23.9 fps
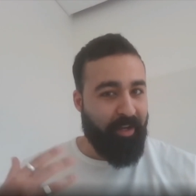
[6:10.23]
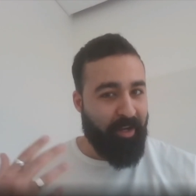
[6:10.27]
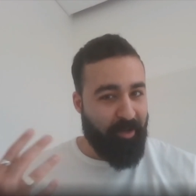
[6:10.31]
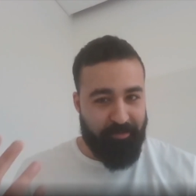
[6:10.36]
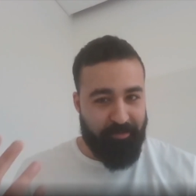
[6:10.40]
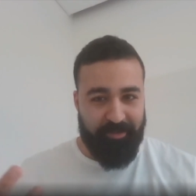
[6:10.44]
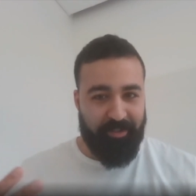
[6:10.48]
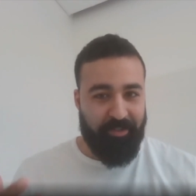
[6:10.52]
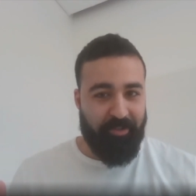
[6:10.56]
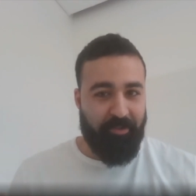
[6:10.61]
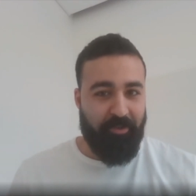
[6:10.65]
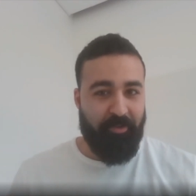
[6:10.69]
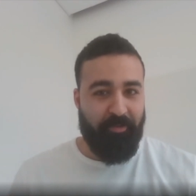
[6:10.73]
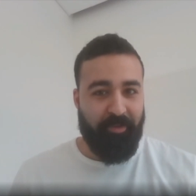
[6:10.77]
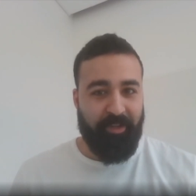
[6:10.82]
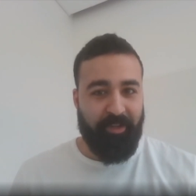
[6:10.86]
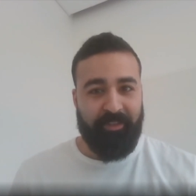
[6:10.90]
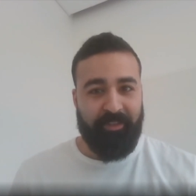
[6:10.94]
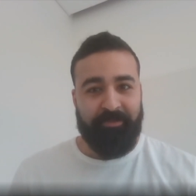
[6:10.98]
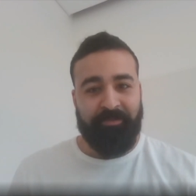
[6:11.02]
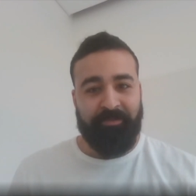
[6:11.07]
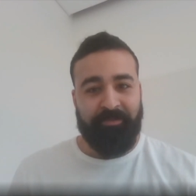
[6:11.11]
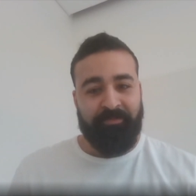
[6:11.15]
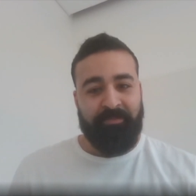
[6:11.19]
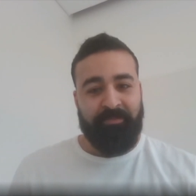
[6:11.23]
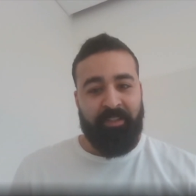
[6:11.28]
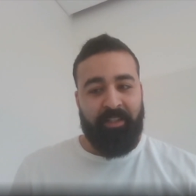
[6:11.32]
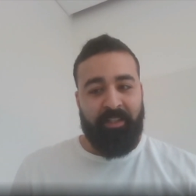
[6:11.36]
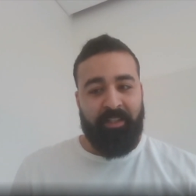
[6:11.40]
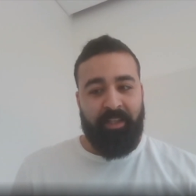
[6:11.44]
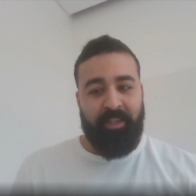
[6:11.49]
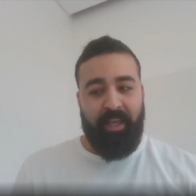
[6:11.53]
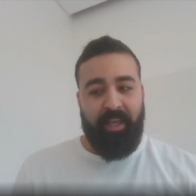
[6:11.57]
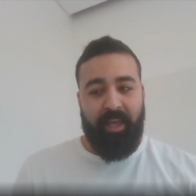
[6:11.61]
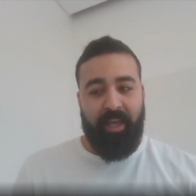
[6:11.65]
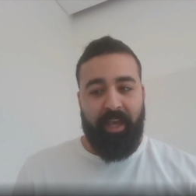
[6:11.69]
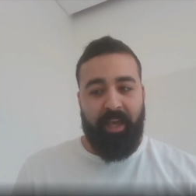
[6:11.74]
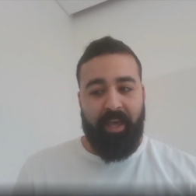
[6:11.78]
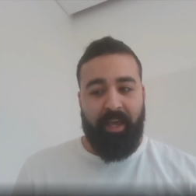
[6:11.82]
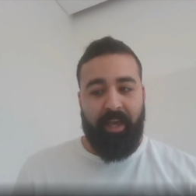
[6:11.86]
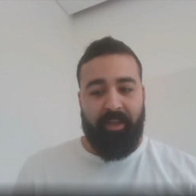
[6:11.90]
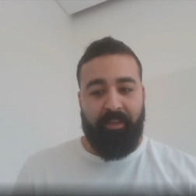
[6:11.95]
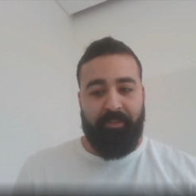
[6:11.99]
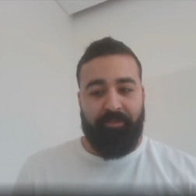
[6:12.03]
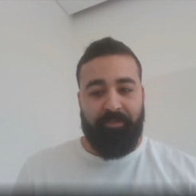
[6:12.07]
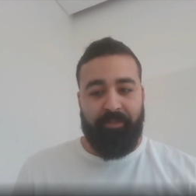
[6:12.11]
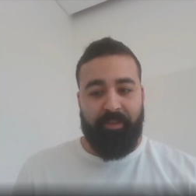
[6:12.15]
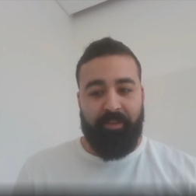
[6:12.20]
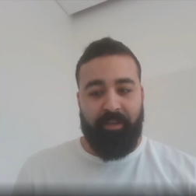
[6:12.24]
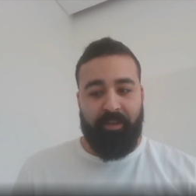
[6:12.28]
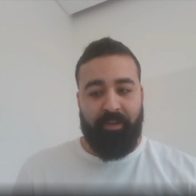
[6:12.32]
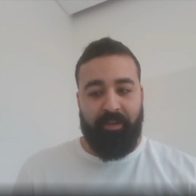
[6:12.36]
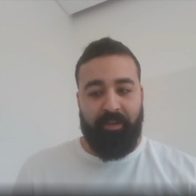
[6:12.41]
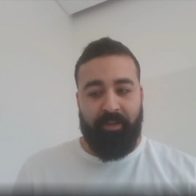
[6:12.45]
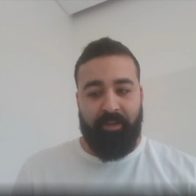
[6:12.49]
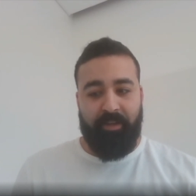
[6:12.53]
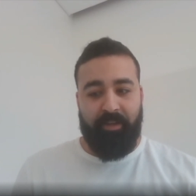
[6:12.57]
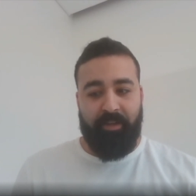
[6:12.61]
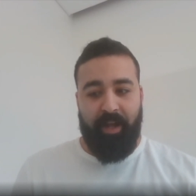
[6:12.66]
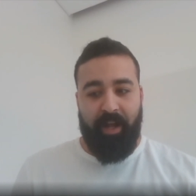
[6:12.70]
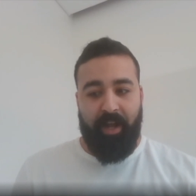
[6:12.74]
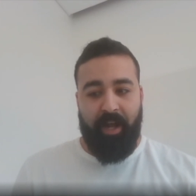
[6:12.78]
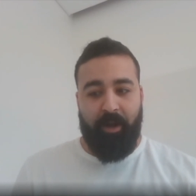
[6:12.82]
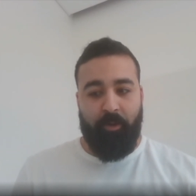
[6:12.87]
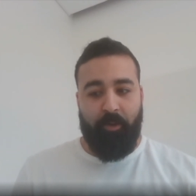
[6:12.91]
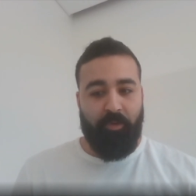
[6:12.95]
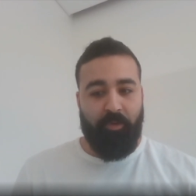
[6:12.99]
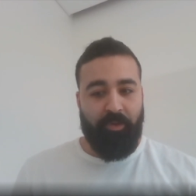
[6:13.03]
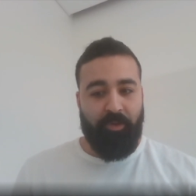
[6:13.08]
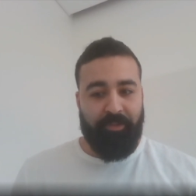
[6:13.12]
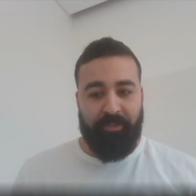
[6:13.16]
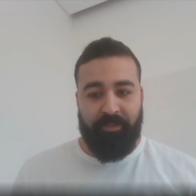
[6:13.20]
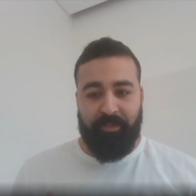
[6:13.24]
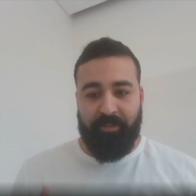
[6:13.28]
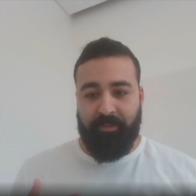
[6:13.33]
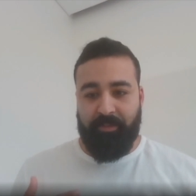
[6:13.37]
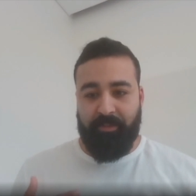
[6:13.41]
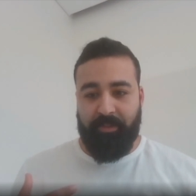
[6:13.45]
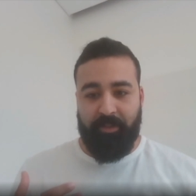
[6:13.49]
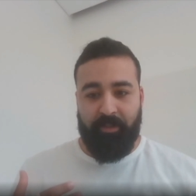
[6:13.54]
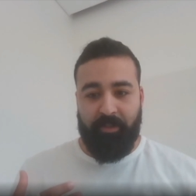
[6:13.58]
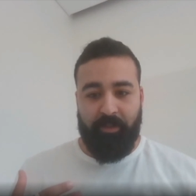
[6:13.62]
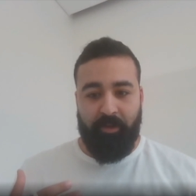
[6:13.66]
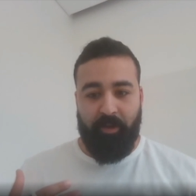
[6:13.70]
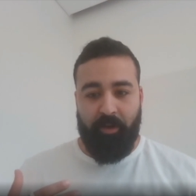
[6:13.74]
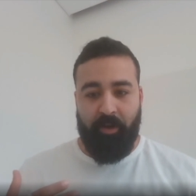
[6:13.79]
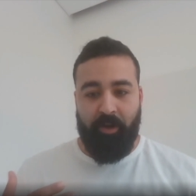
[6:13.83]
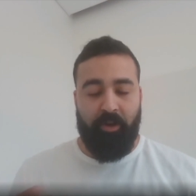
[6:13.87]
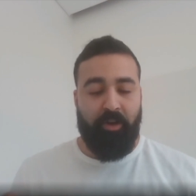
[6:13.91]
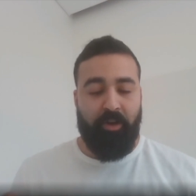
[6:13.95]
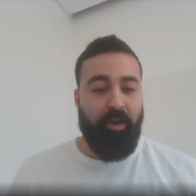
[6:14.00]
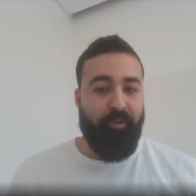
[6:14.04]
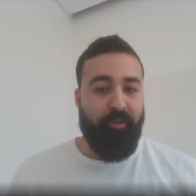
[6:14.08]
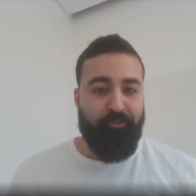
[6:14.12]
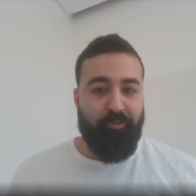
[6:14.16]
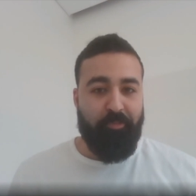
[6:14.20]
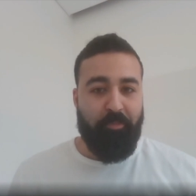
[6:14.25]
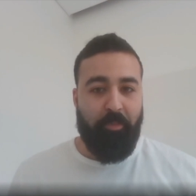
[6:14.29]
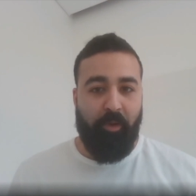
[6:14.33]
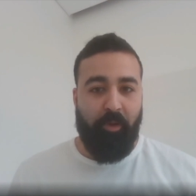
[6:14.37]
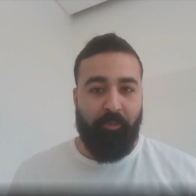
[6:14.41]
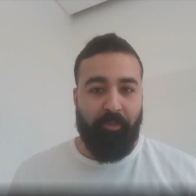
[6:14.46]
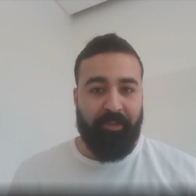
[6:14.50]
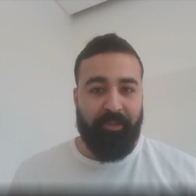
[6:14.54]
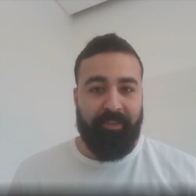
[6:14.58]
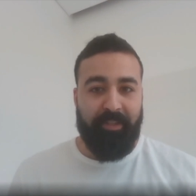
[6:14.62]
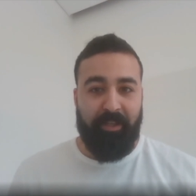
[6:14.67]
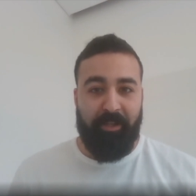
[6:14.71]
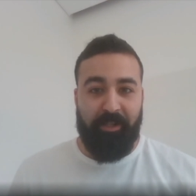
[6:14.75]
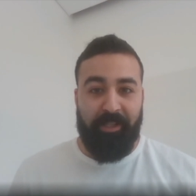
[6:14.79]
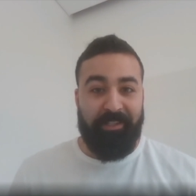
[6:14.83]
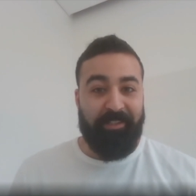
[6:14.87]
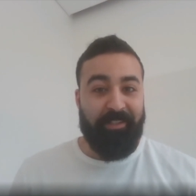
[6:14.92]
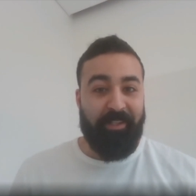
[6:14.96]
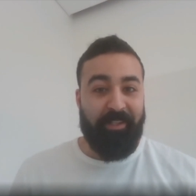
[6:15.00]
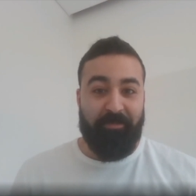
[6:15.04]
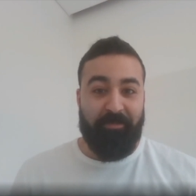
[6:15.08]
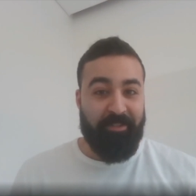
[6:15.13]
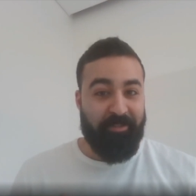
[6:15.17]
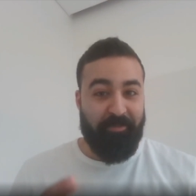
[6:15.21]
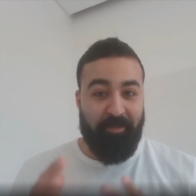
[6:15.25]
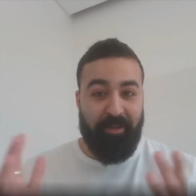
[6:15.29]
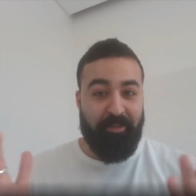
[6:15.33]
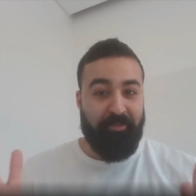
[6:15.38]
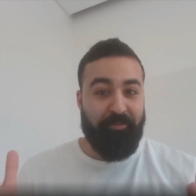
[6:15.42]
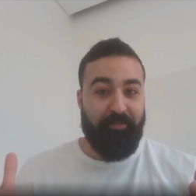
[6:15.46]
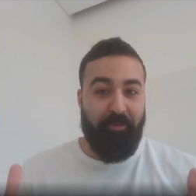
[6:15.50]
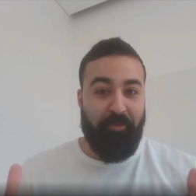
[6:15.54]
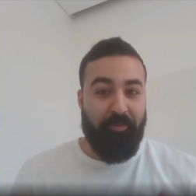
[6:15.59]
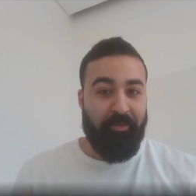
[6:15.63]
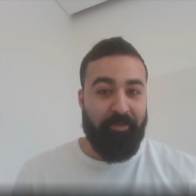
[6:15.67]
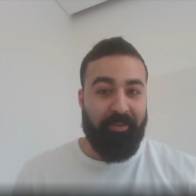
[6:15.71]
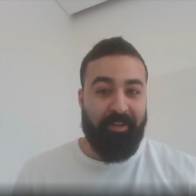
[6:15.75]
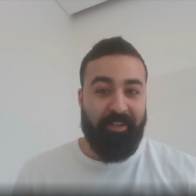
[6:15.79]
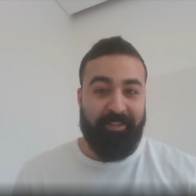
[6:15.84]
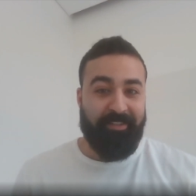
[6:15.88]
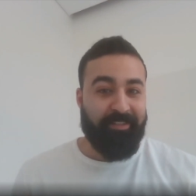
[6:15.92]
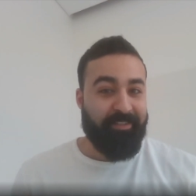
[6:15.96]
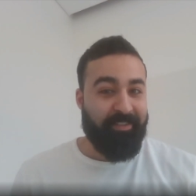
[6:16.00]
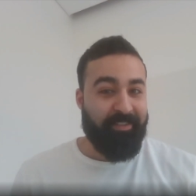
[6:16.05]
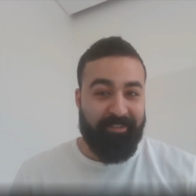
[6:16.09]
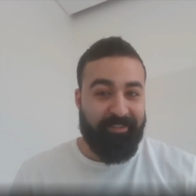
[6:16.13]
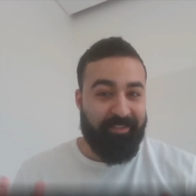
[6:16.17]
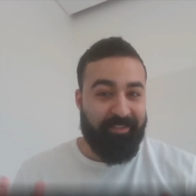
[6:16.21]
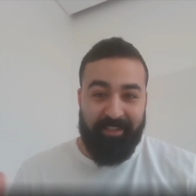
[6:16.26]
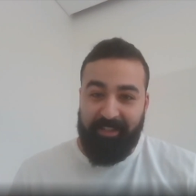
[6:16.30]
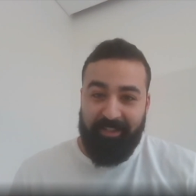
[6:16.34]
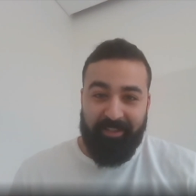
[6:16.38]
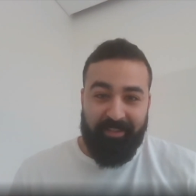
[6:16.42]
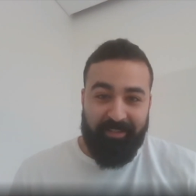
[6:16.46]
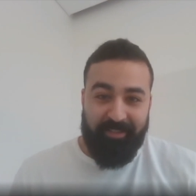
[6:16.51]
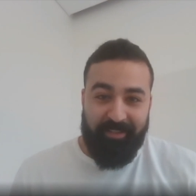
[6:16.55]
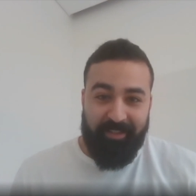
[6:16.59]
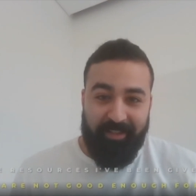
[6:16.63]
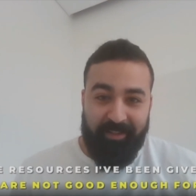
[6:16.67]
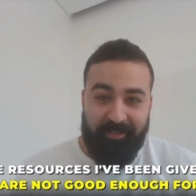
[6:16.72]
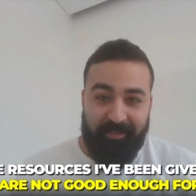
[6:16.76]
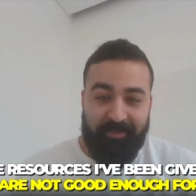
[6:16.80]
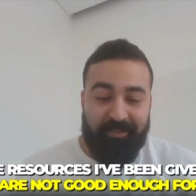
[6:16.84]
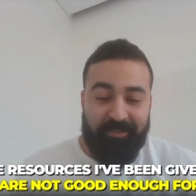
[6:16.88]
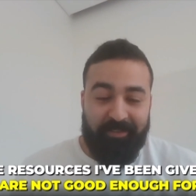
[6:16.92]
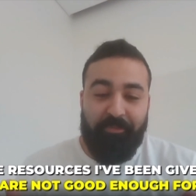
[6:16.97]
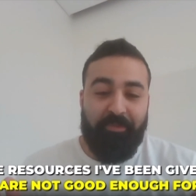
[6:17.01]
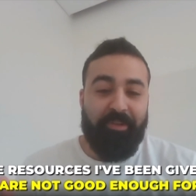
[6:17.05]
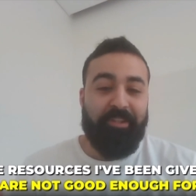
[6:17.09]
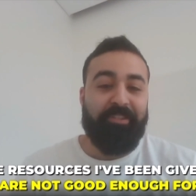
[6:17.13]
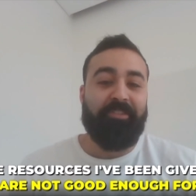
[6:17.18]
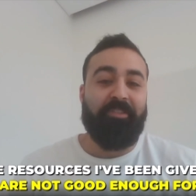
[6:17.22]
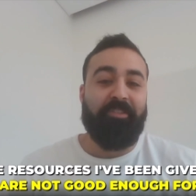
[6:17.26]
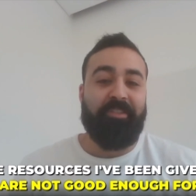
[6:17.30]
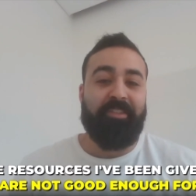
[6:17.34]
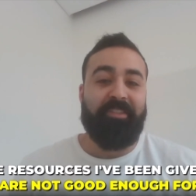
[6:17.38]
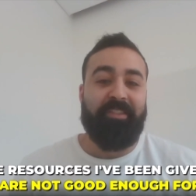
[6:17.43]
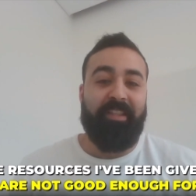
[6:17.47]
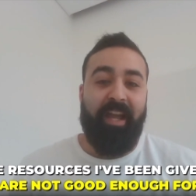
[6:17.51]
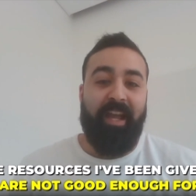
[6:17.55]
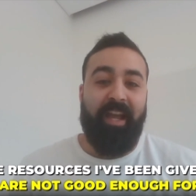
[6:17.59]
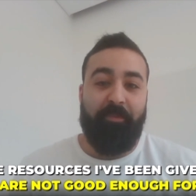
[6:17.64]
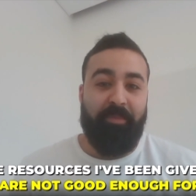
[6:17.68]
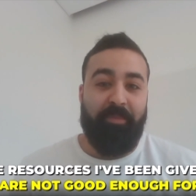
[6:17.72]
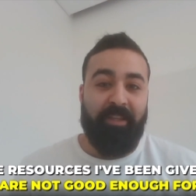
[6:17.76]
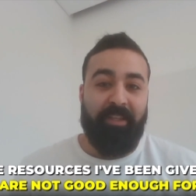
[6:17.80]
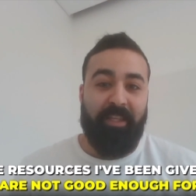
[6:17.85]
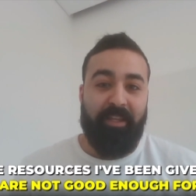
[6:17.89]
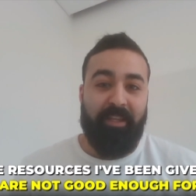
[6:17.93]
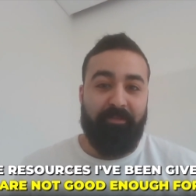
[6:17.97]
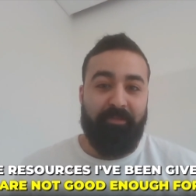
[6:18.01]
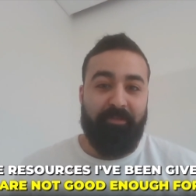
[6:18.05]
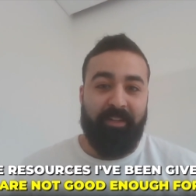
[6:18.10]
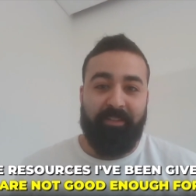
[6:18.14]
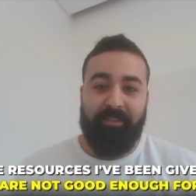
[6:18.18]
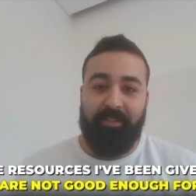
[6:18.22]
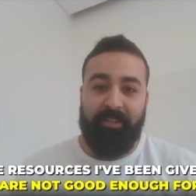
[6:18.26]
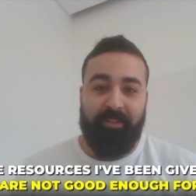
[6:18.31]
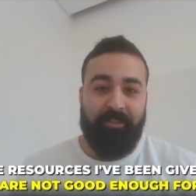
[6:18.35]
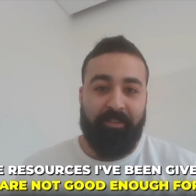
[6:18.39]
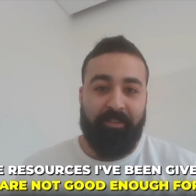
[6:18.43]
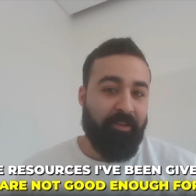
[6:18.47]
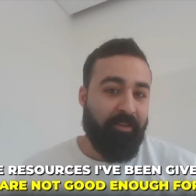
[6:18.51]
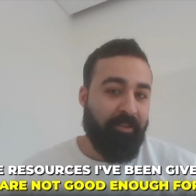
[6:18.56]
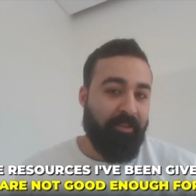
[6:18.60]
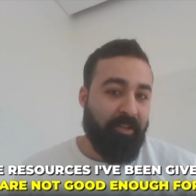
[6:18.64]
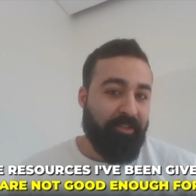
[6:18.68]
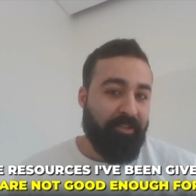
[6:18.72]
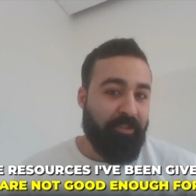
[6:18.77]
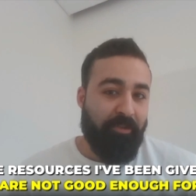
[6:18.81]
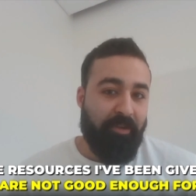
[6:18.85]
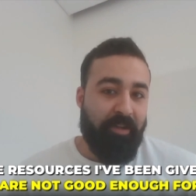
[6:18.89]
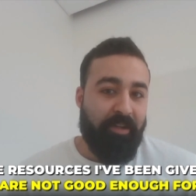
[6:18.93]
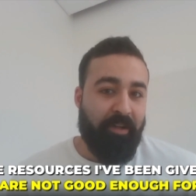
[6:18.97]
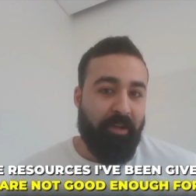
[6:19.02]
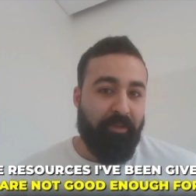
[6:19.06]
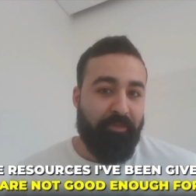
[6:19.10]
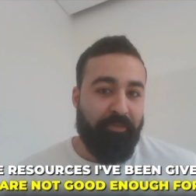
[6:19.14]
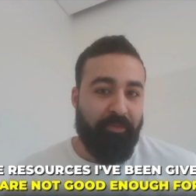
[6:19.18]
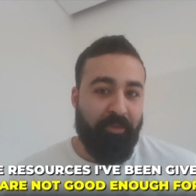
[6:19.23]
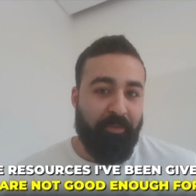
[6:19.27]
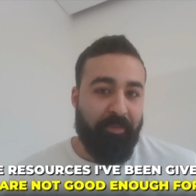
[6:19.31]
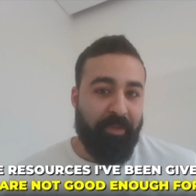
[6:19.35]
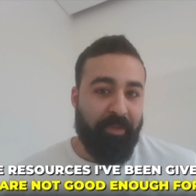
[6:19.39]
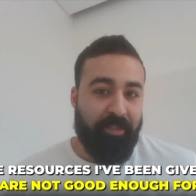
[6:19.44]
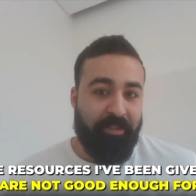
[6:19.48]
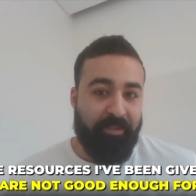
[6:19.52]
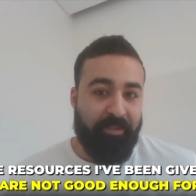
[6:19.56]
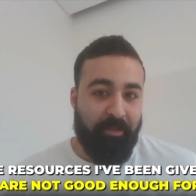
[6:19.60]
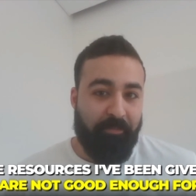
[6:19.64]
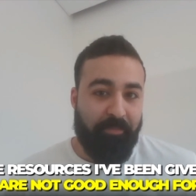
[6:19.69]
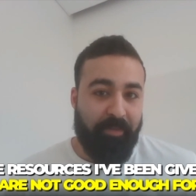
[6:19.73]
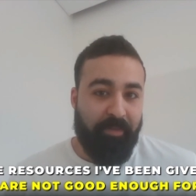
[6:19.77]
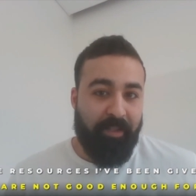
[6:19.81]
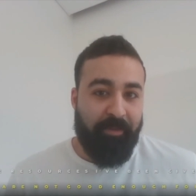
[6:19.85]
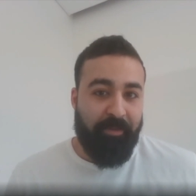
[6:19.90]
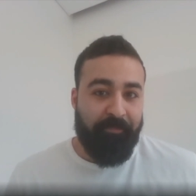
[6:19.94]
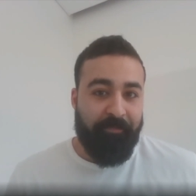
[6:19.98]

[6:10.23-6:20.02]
How is it going? And uh, I was uh, uncomfortable with telling them straightforward, like, the, the, the resources that I've been given, they're not good enough for me, simply.